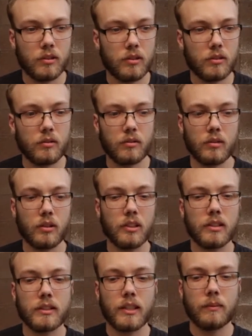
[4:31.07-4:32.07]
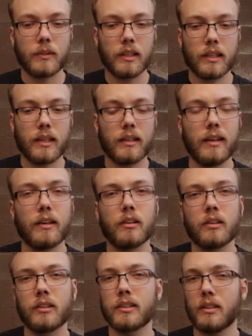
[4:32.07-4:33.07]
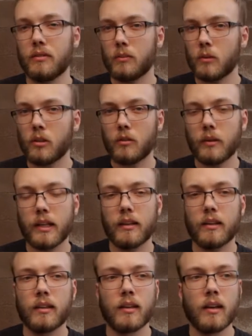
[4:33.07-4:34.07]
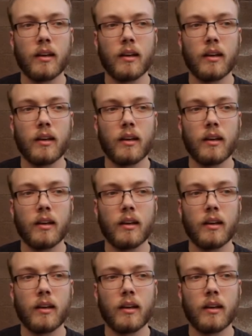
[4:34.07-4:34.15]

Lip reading: to learn something, it hurts even more when